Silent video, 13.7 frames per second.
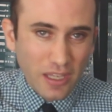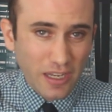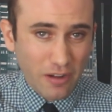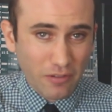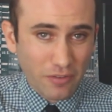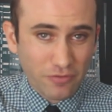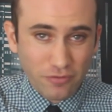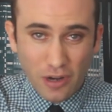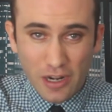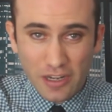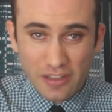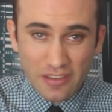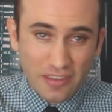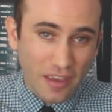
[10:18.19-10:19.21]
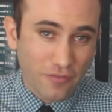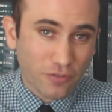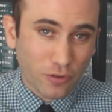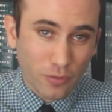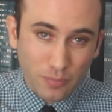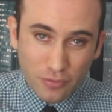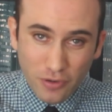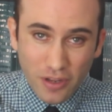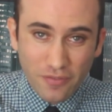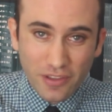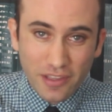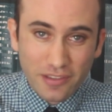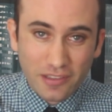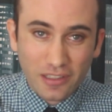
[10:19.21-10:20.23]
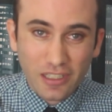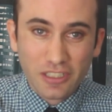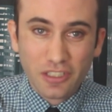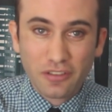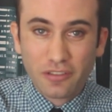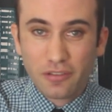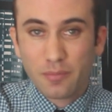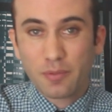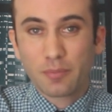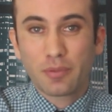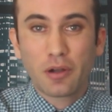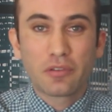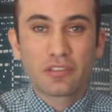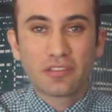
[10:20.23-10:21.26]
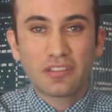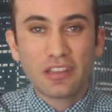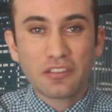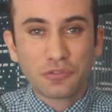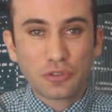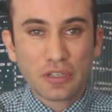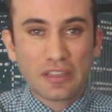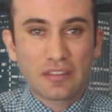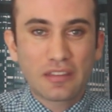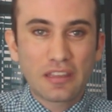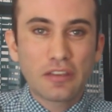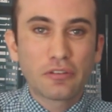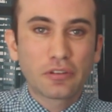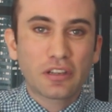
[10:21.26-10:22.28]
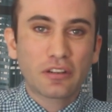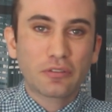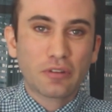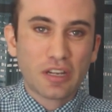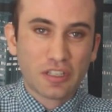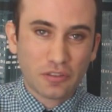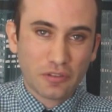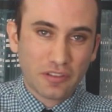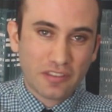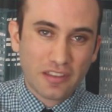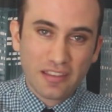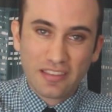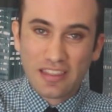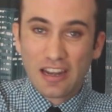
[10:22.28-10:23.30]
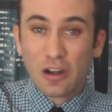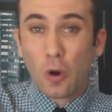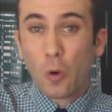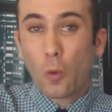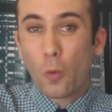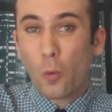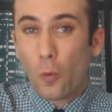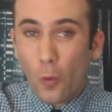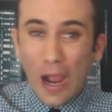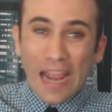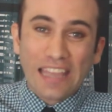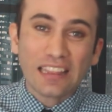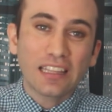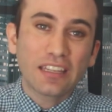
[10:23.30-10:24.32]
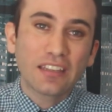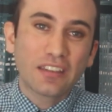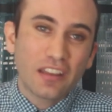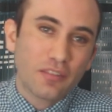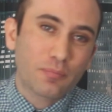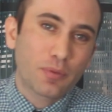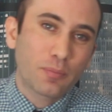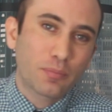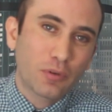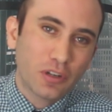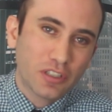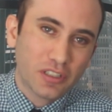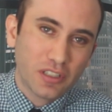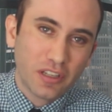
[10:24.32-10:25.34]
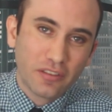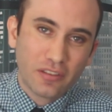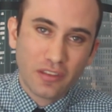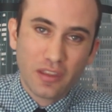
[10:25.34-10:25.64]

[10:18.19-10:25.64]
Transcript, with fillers: Now, if running several previous elections through proposed districts yield congressional seats that are widely disproportionate